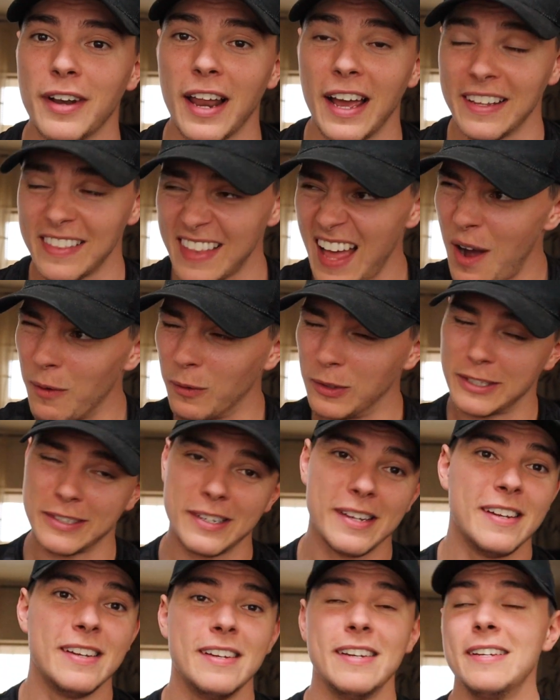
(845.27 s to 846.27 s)
Like, that
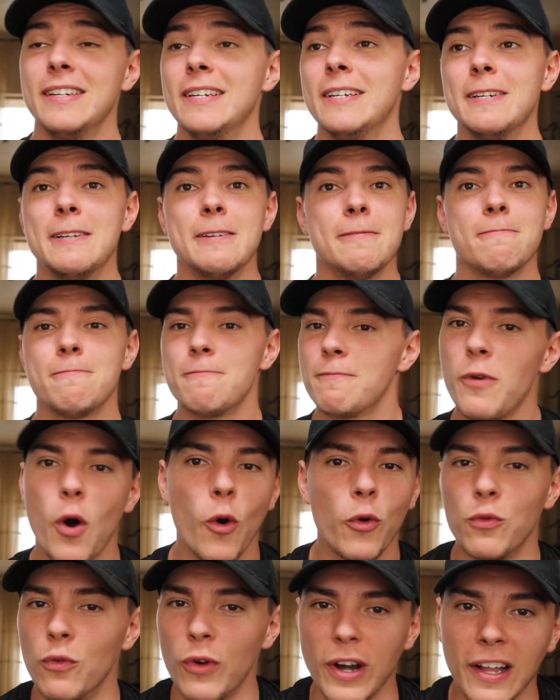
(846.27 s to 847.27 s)
was
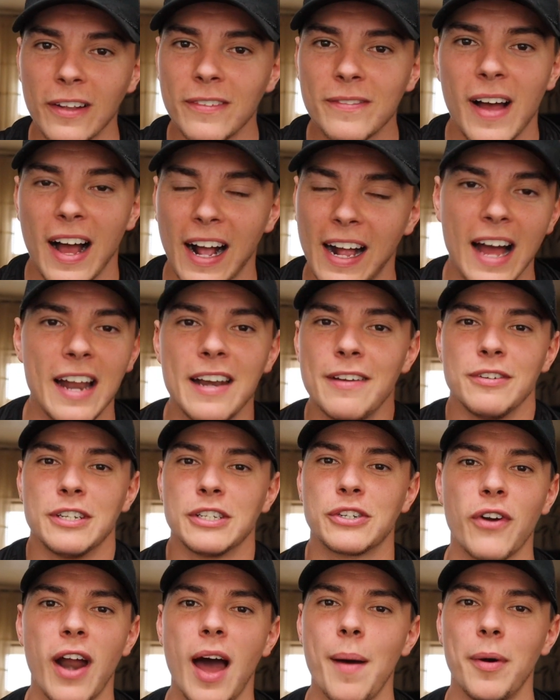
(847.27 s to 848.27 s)
unreal. I can't even
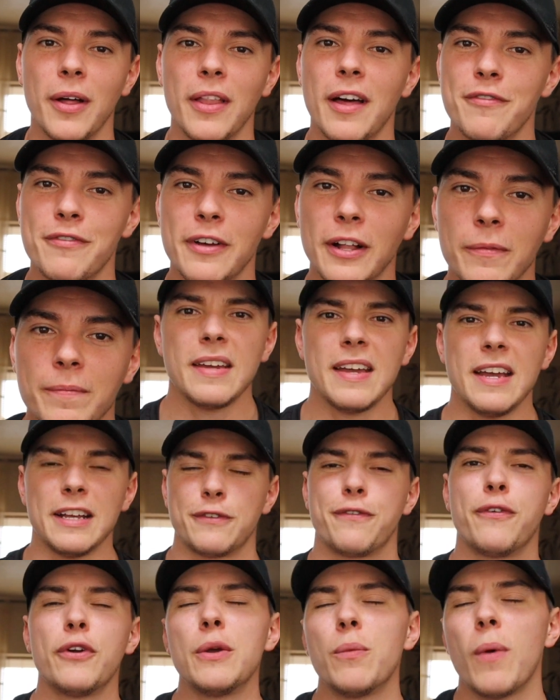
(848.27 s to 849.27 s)
describe how that felt.
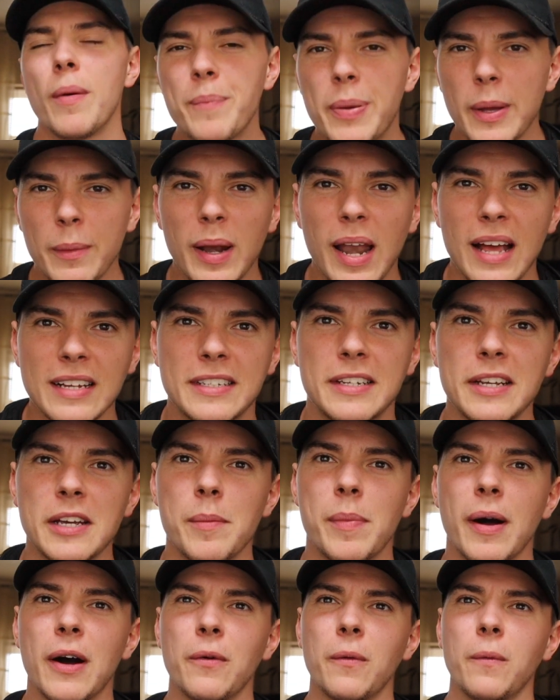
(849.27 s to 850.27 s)
It's funny when people ask you
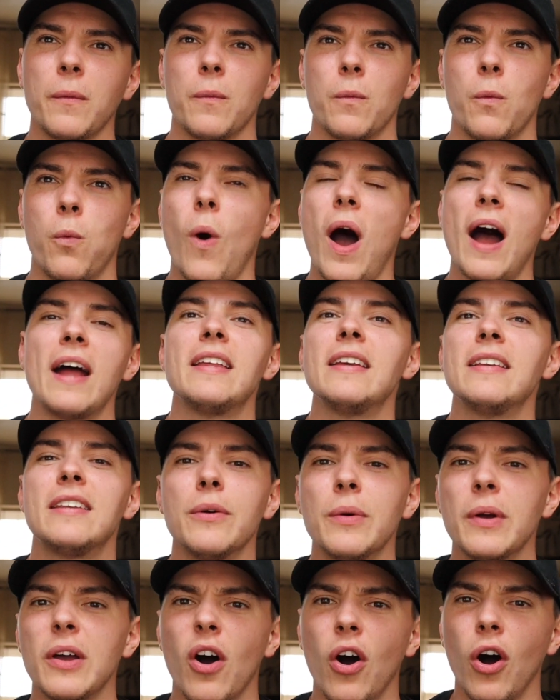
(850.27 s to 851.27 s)
about why do you
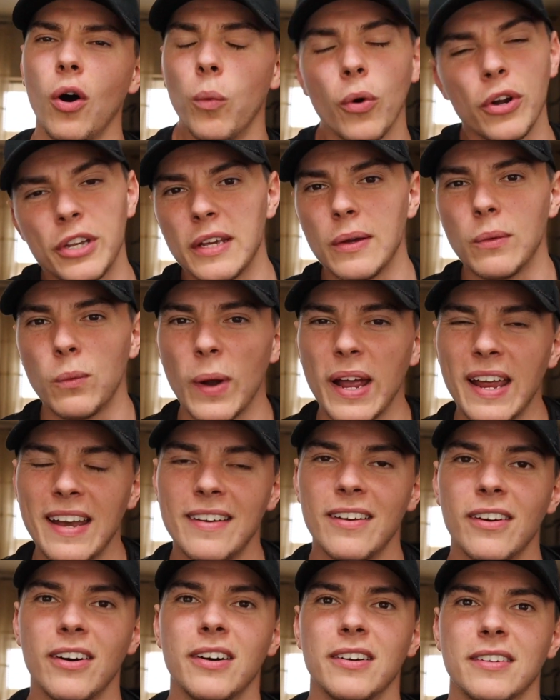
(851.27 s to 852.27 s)
do it, or what do you
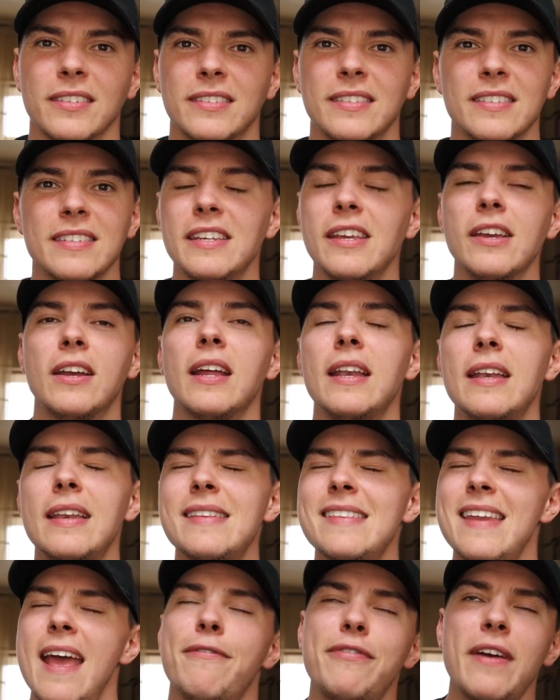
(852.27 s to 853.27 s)
win, or you
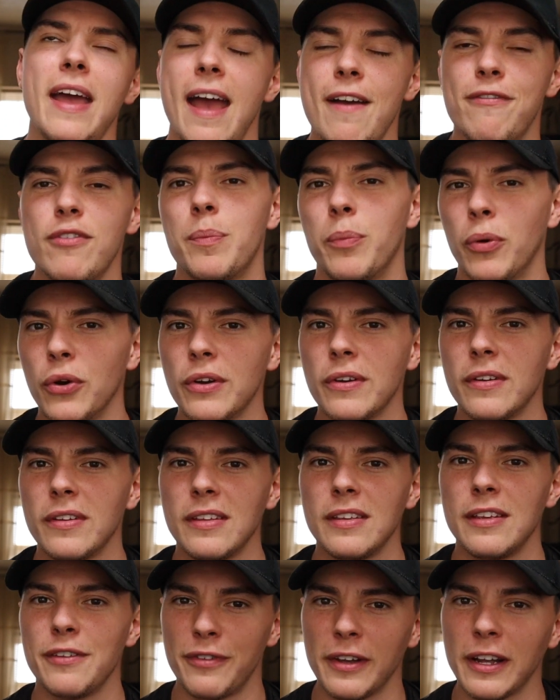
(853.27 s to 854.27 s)
can never ever put
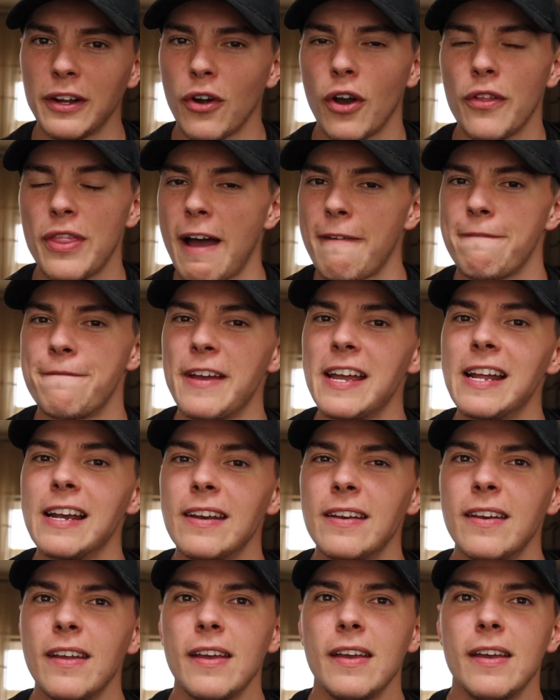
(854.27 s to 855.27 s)
your finger on that
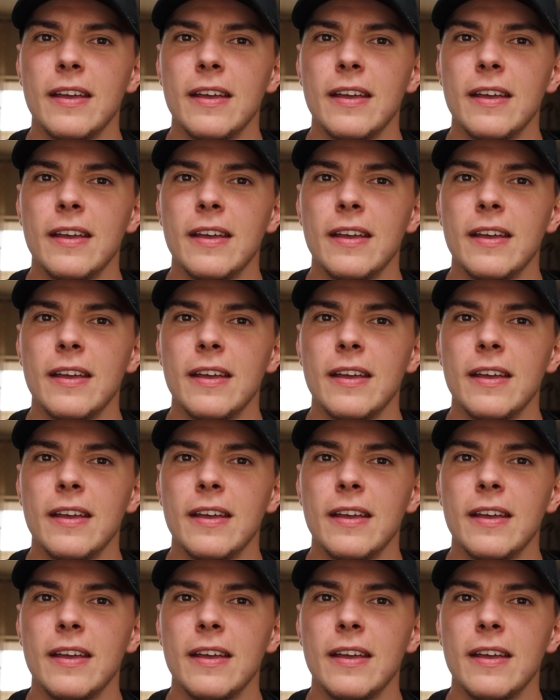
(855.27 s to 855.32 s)
feeling.